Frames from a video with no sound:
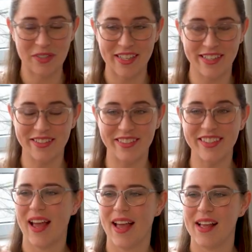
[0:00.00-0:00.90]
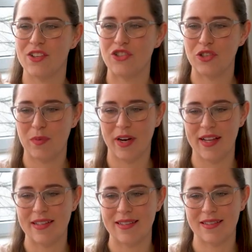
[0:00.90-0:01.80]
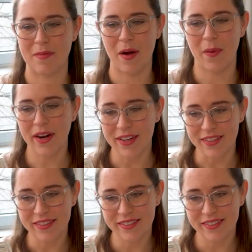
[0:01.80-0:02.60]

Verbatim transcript: legal, and you just put it into some hot water.